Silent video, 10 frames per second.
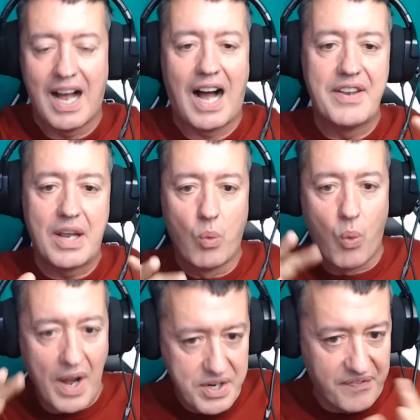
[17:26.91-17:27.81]
And then
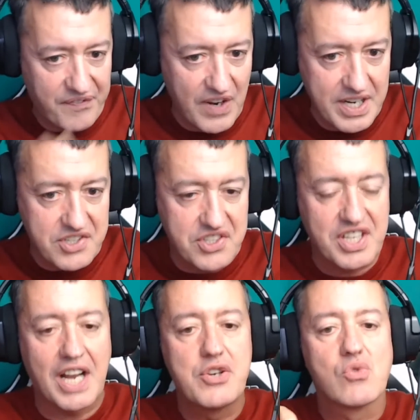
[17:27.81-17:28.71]
when you're finished,
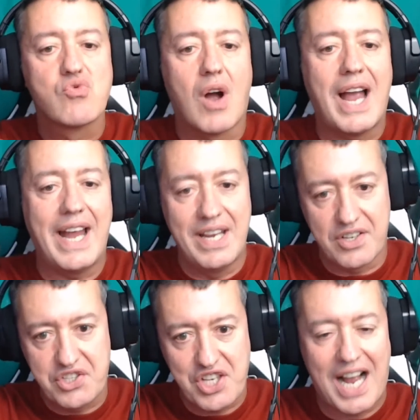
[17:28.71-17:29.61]
can you write in the
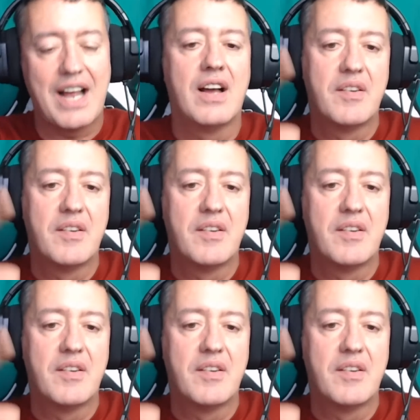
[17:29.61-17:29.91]
chat